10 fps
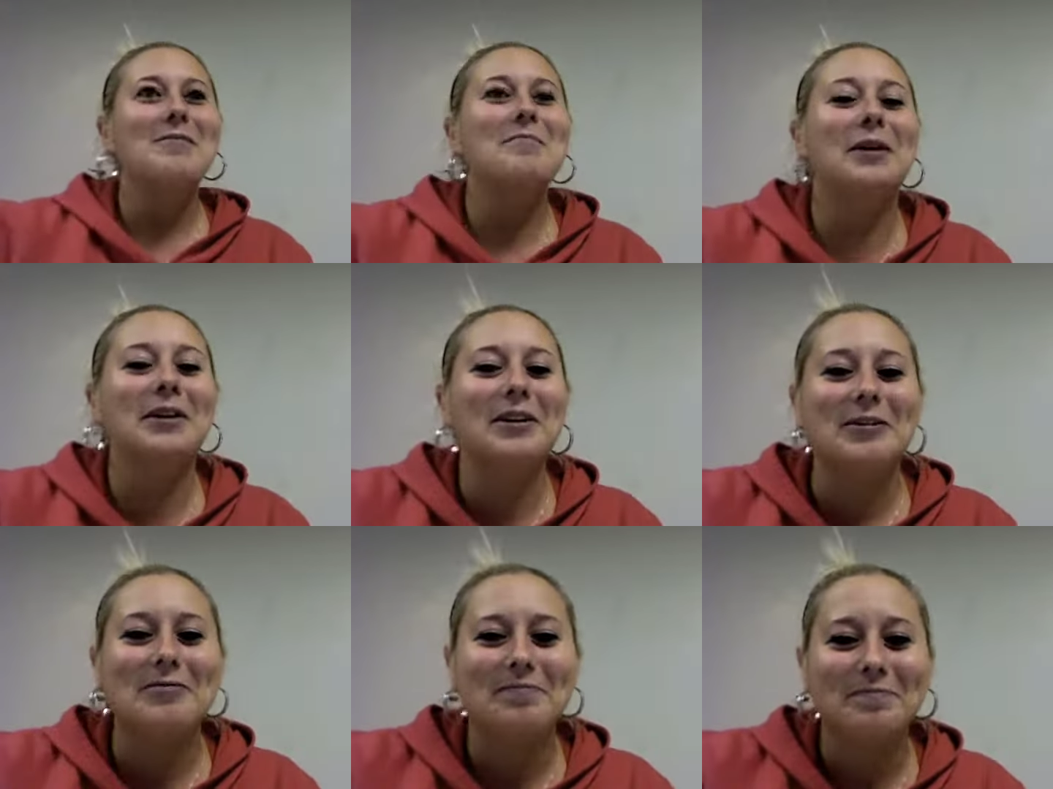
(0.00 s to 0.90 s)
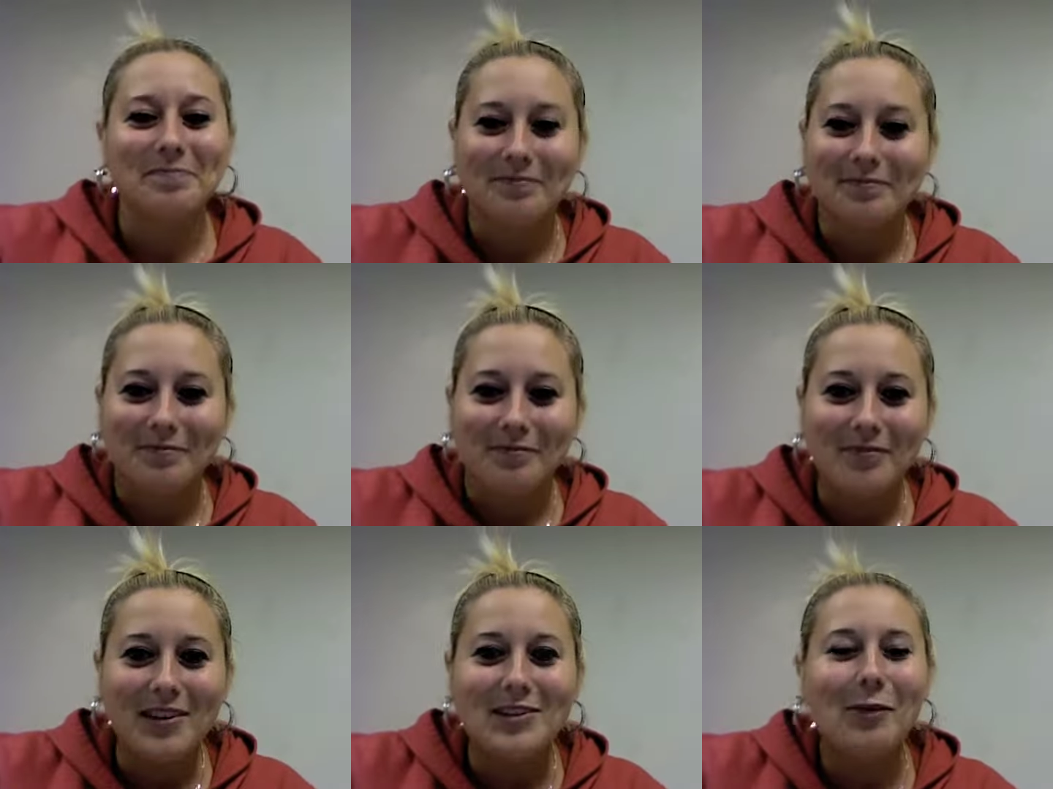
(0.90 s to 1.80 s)
But
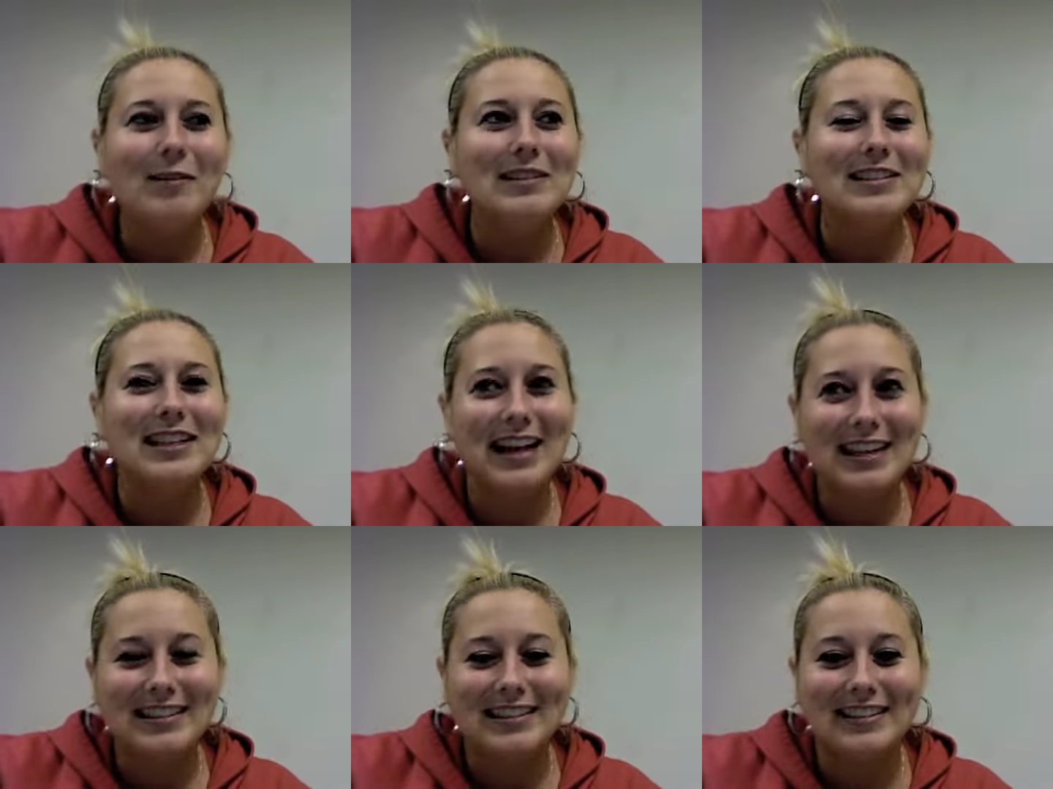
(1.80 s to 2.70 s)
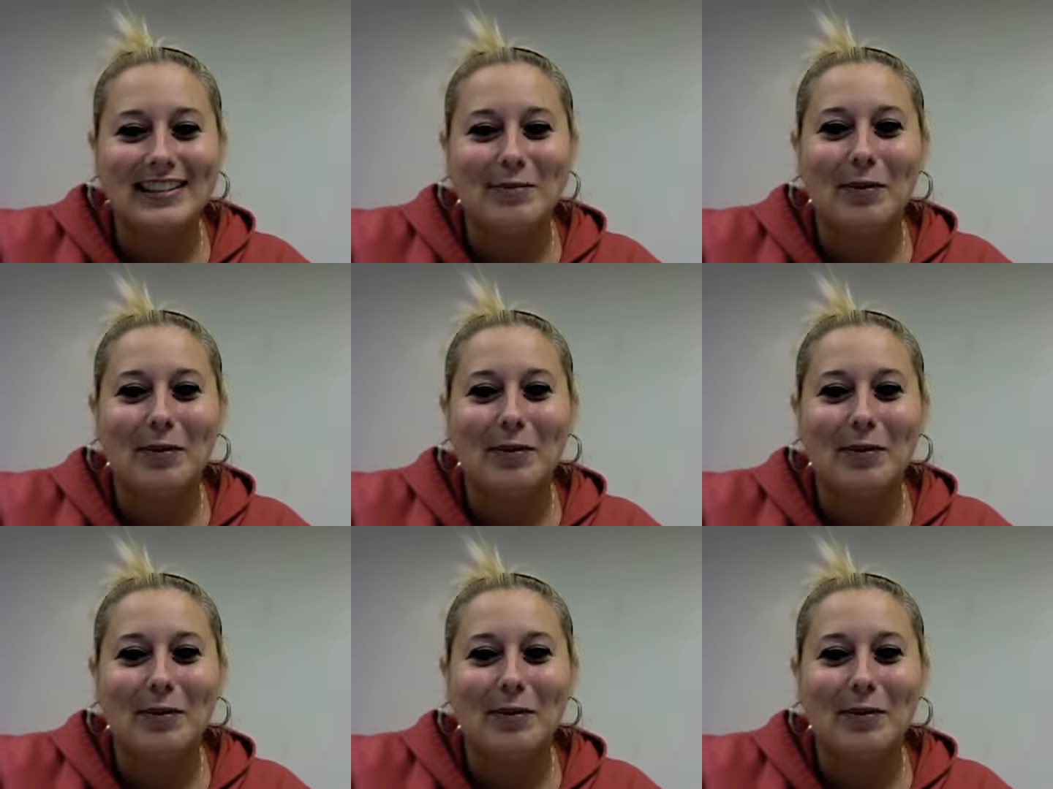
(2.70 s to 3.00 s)
so I went to Terrasta,